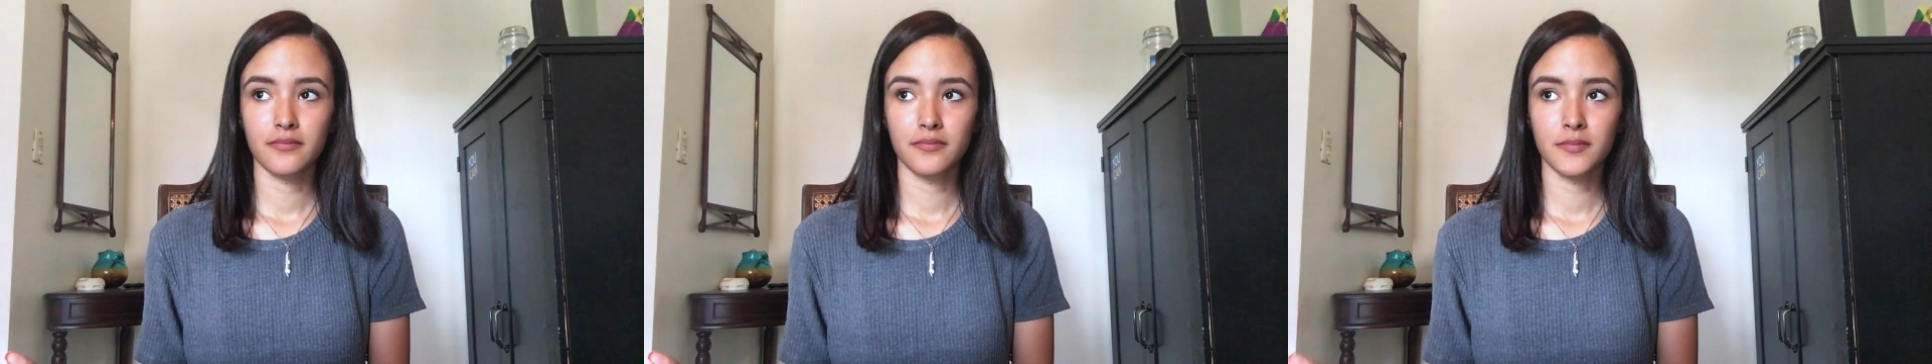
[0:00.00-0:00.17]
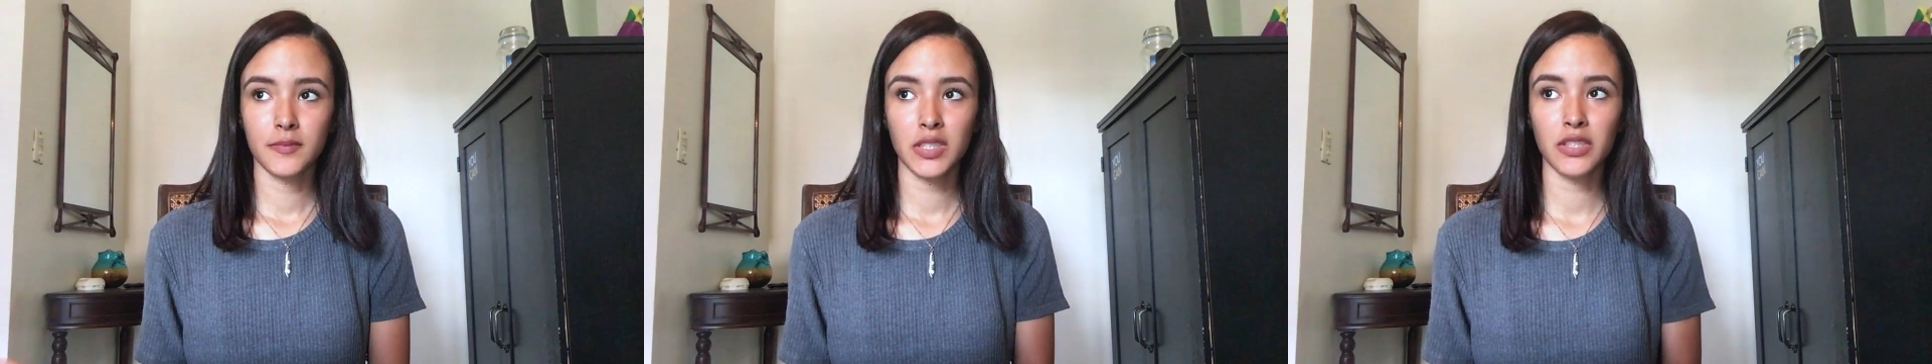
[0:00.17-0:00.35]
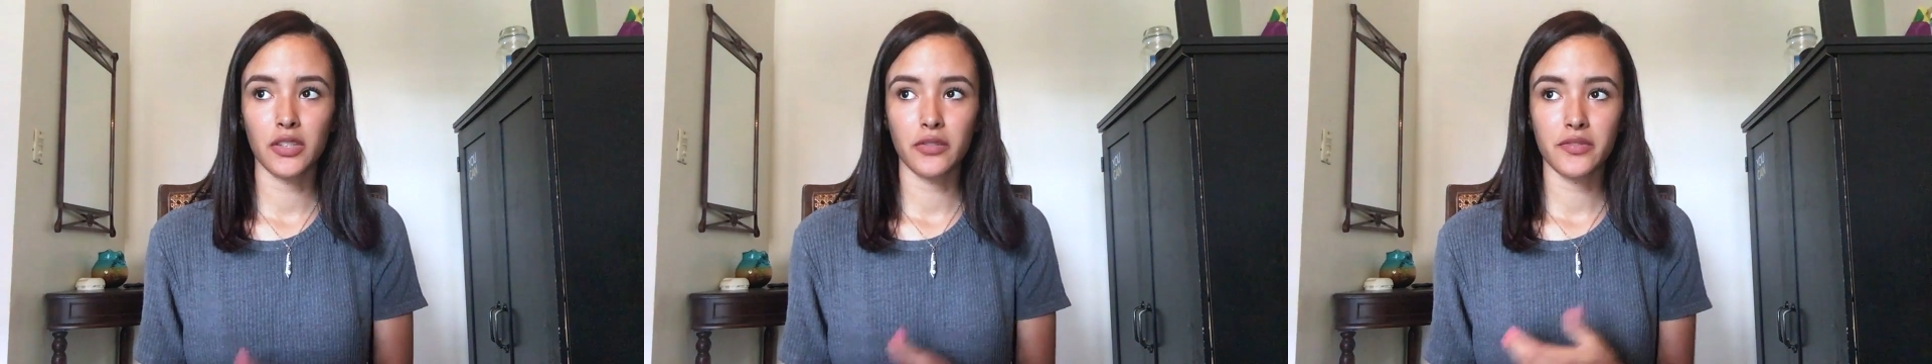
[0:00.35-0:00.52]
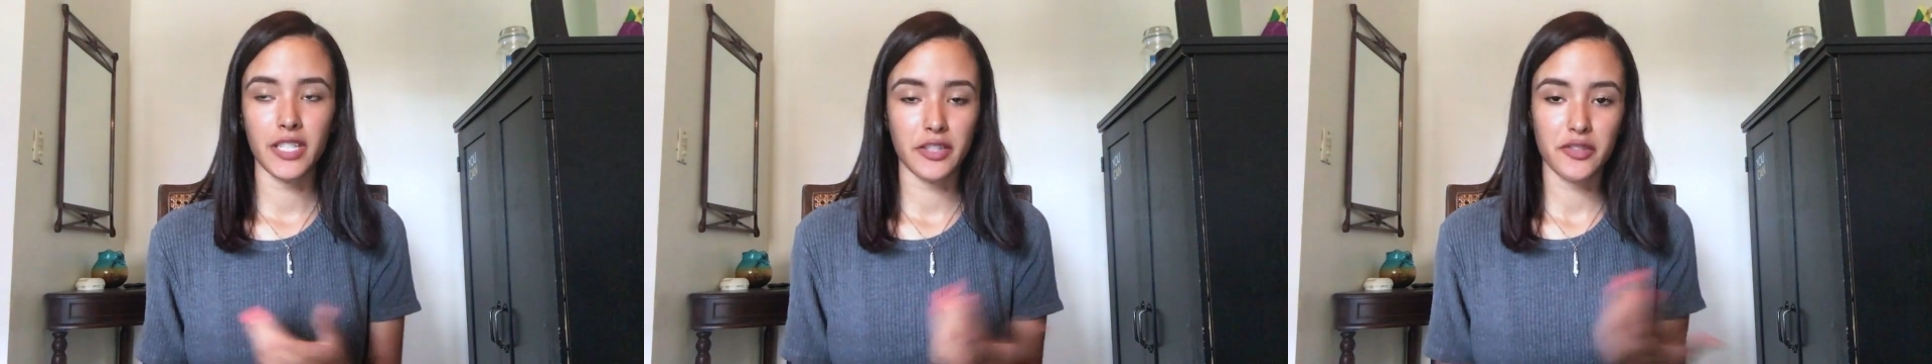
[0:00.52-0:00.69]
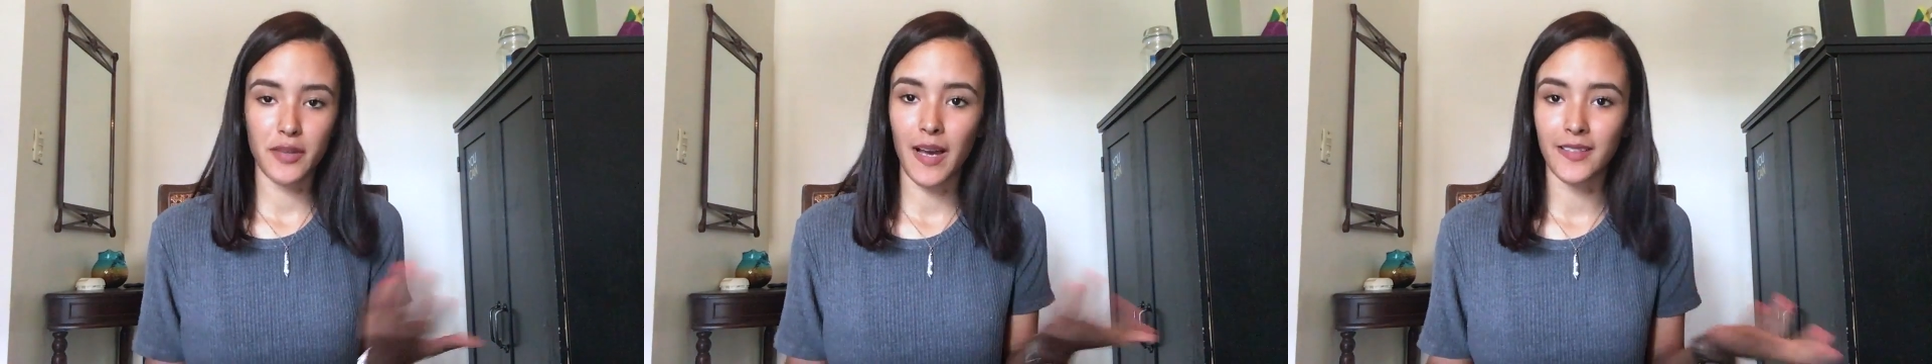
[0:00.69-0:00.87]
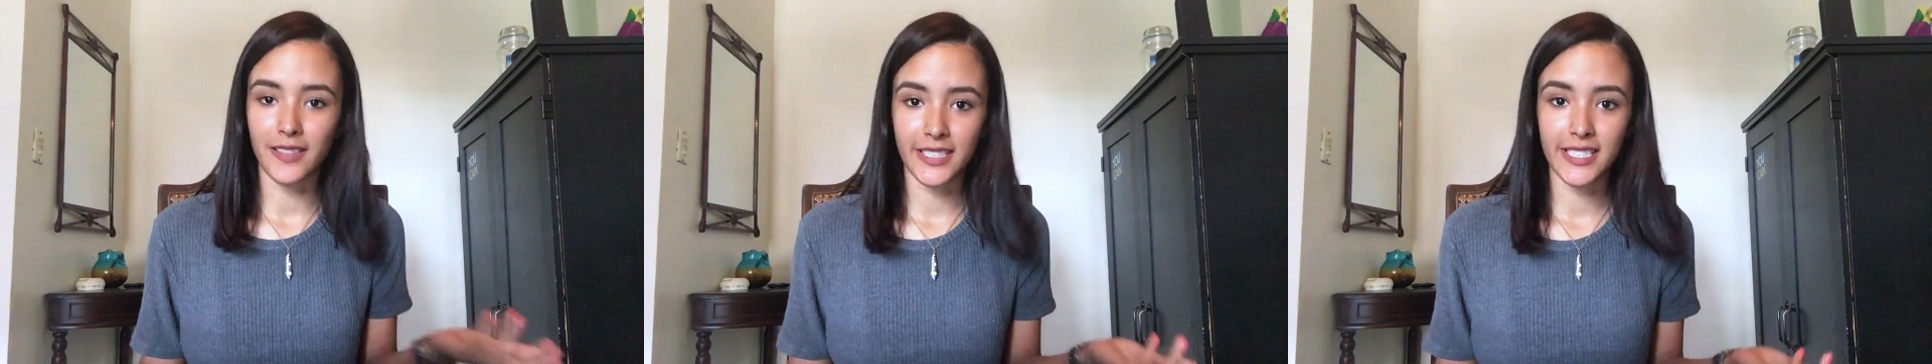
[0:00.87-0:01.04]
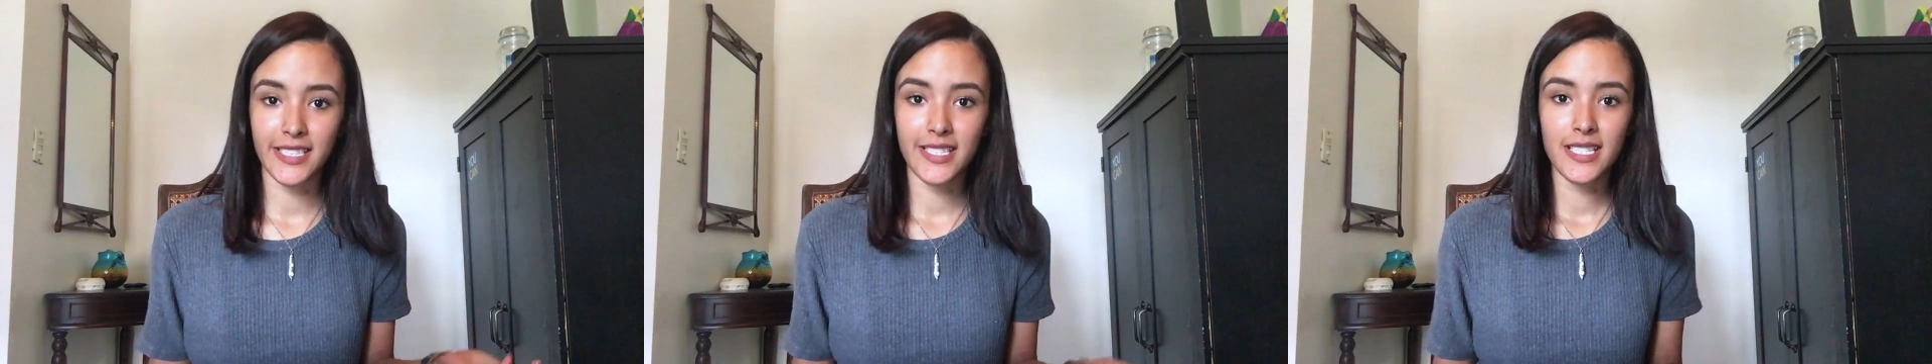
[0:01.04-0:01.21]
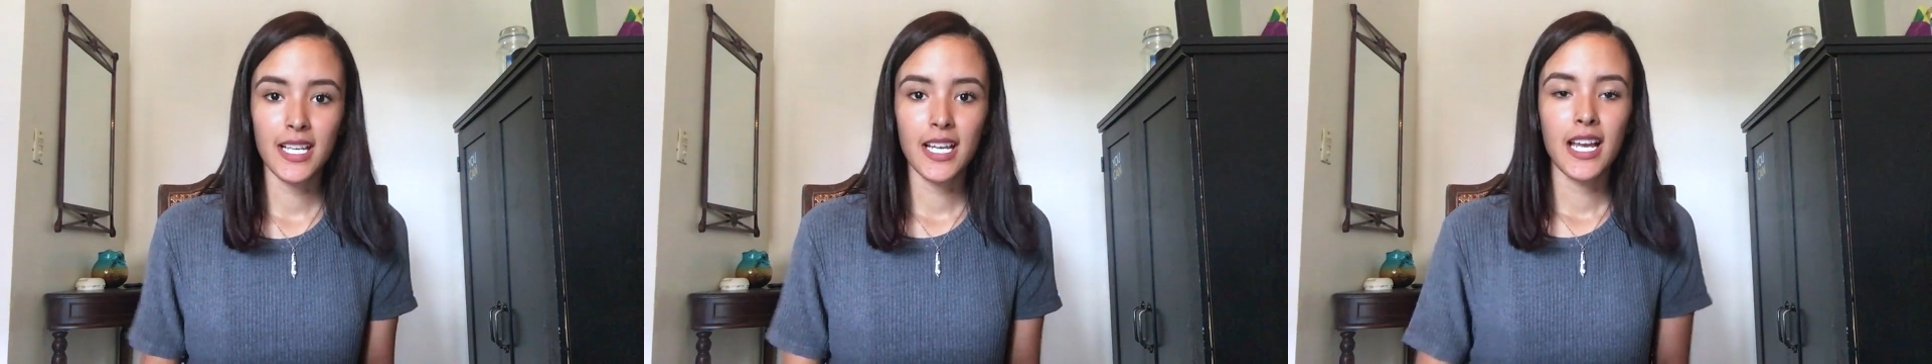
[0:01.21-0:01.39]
sexualities.